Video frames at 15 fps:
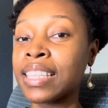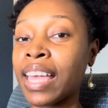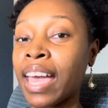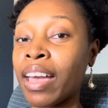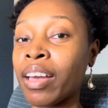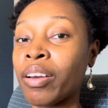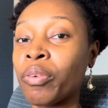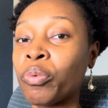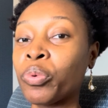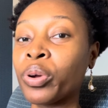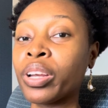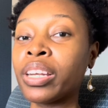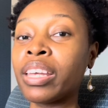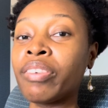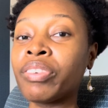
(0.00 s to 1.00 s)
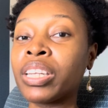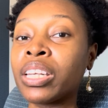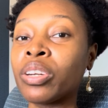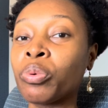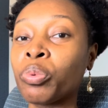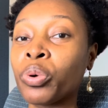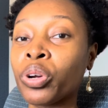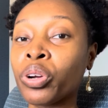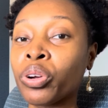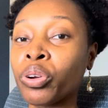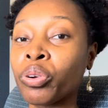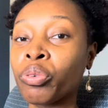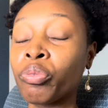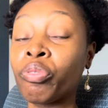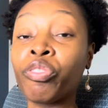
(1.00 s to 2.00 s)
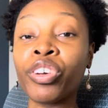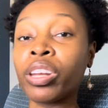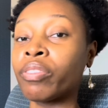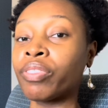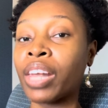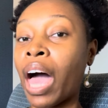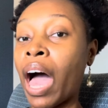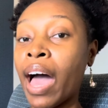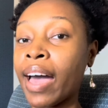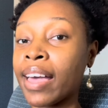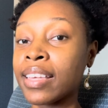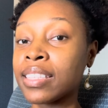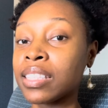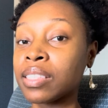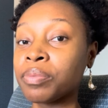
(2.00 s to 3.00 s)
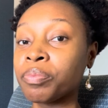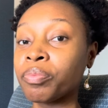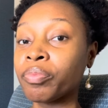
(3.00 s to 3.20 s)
that we're living in a world full of lies.